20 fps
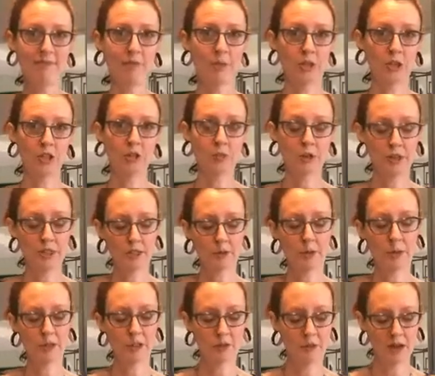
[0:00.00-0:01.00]
which is where it's
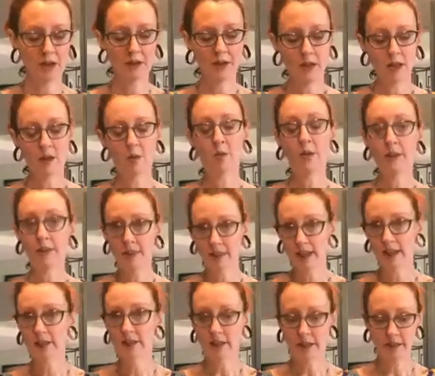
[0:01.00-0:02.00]
supposed to be. One of the
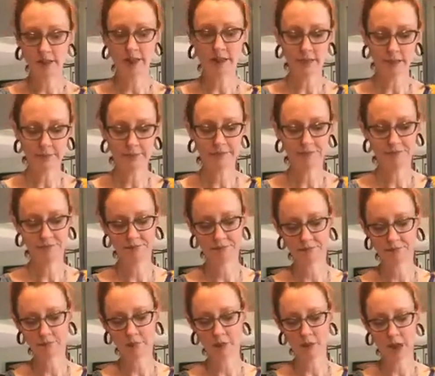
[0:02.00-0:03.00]
things that it does.
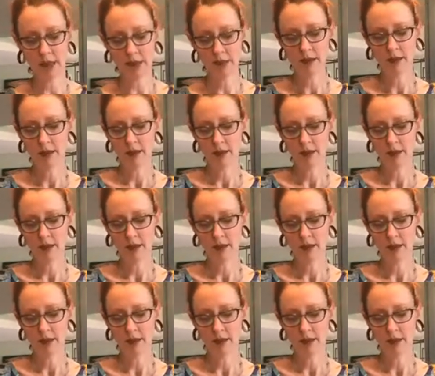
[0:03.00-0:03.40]
Okay,